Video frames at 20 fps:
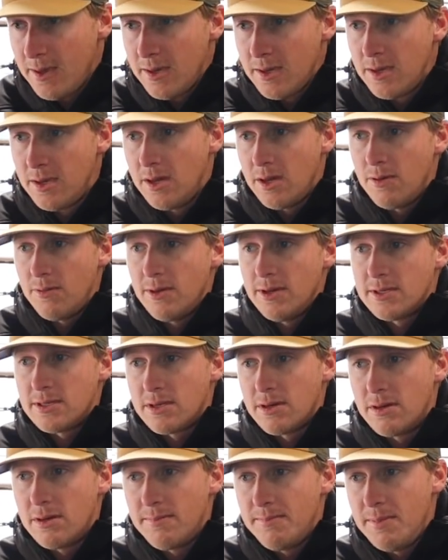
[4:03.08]
You know, it's
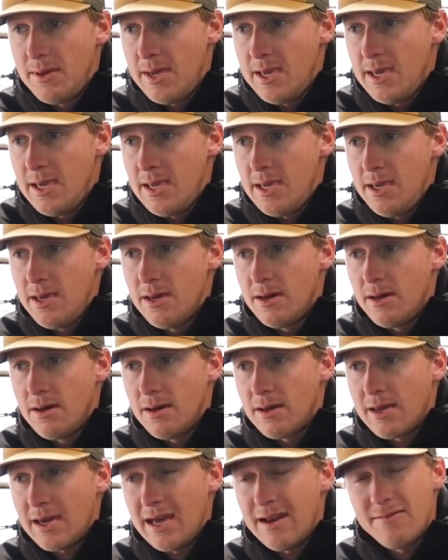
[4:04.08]
going to be
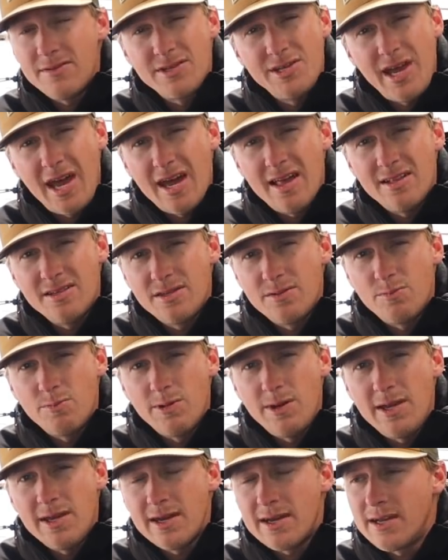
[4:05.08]
kind of a challenging
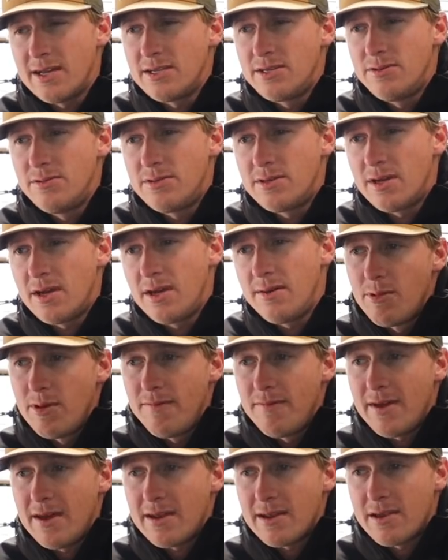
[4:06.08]
week, I guess you'd say.
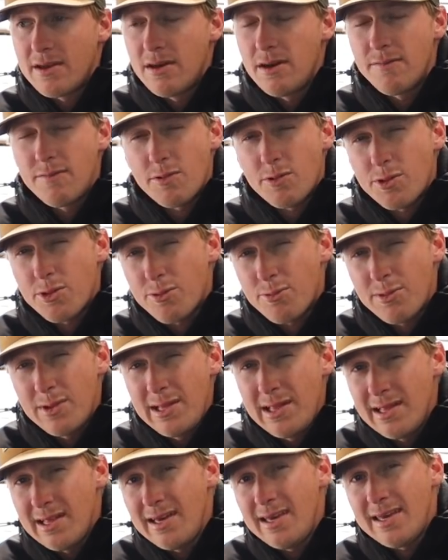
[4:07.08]
We've got to cover
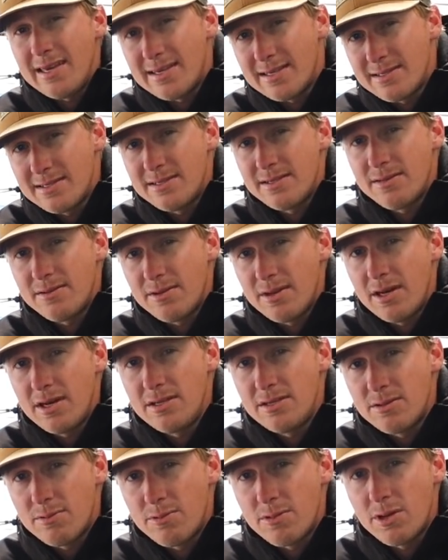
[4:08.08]
3 lakes,
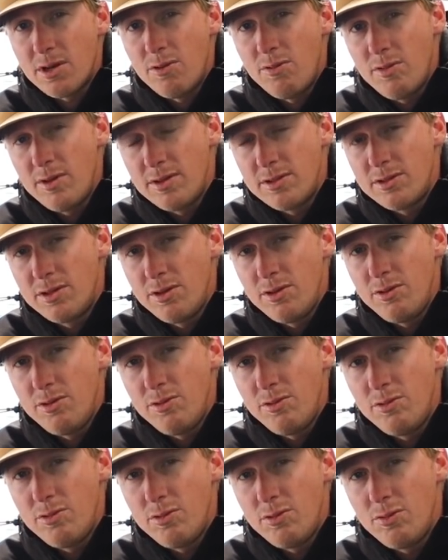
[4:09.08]
okay? So we're going
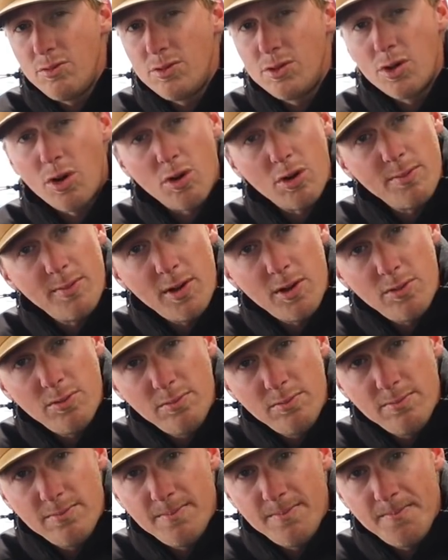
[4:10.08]
to
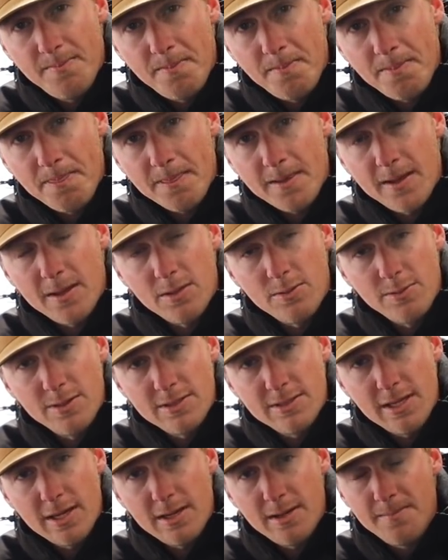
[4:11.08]
Darbone in
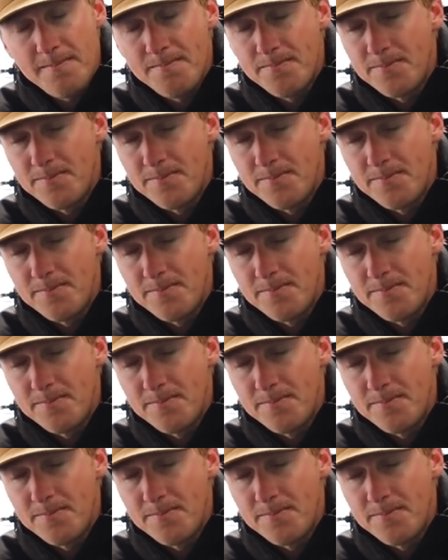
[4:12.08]
Louisiana.